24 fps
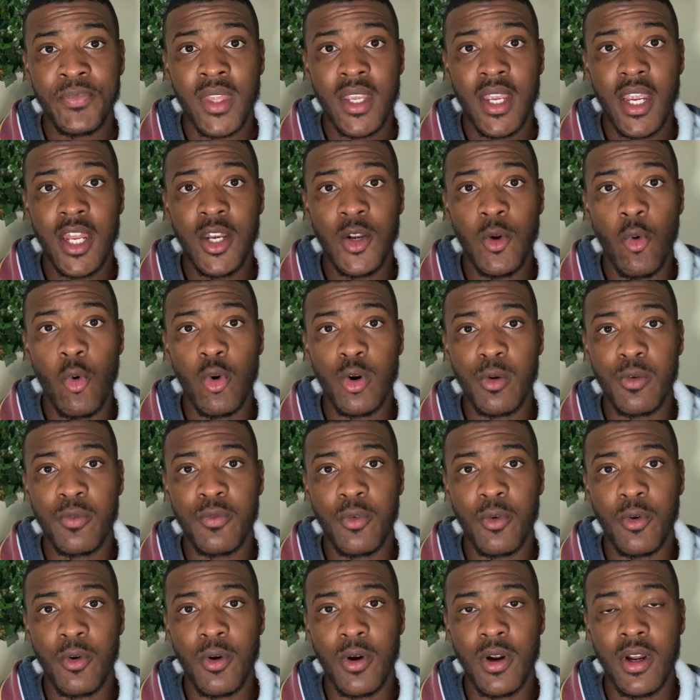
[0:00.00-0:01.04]
in order
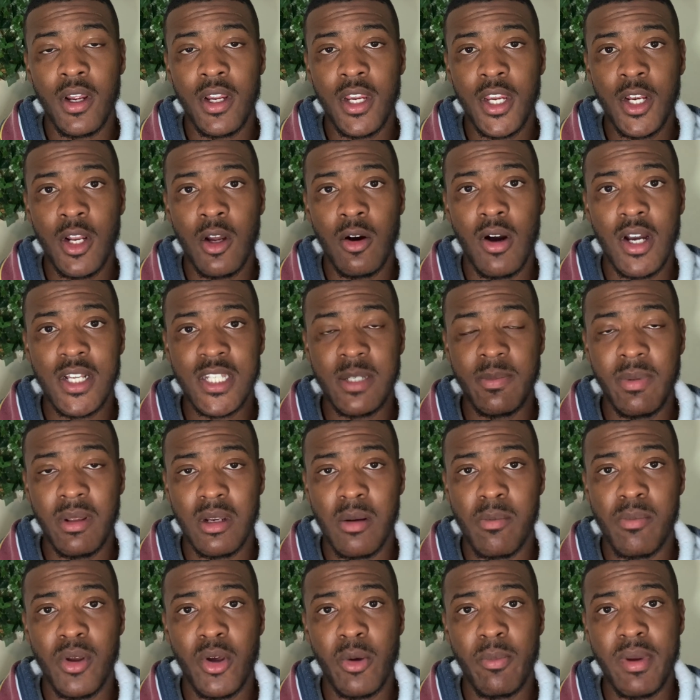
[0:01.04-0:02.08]
for us to be able
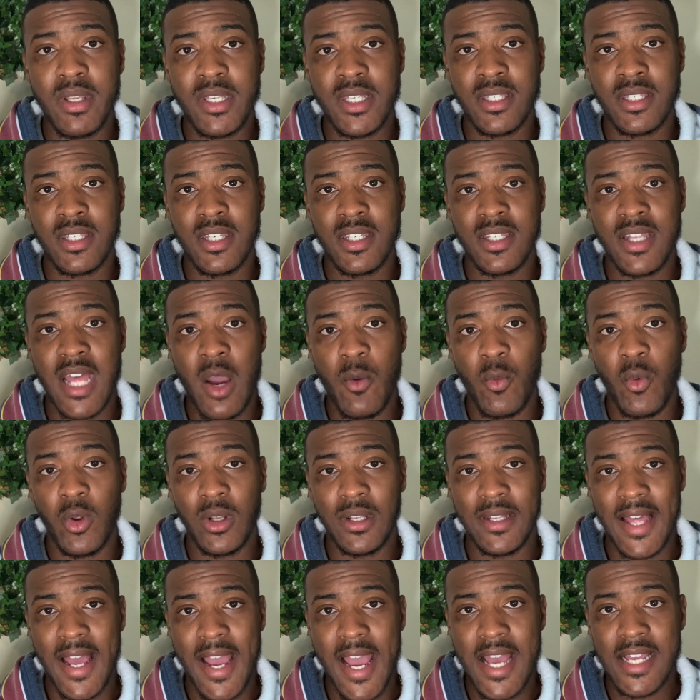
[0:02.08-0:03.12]
to build businesses that will
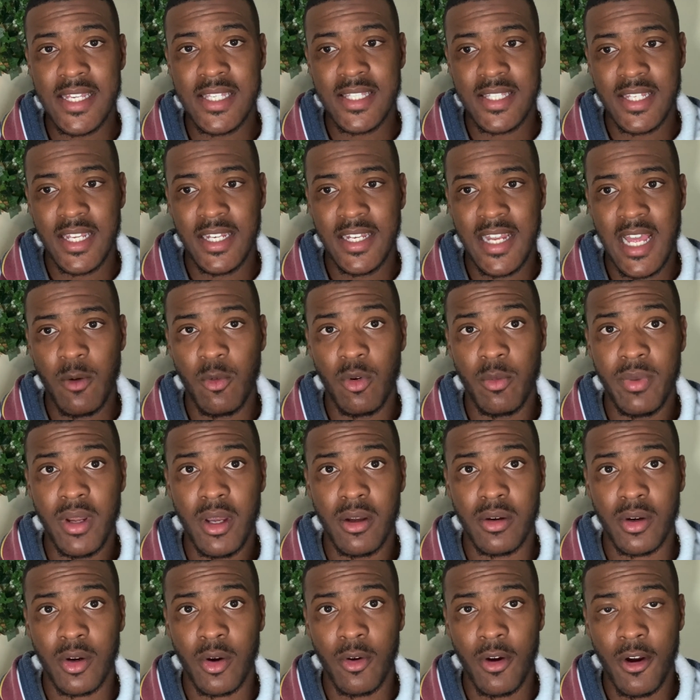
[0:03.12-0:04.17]
last and that will be
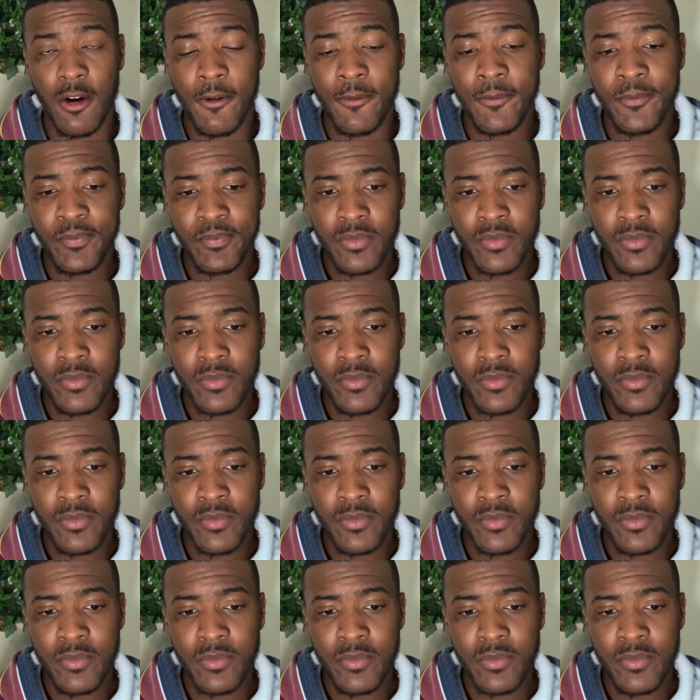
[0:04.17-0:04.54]
able to grow.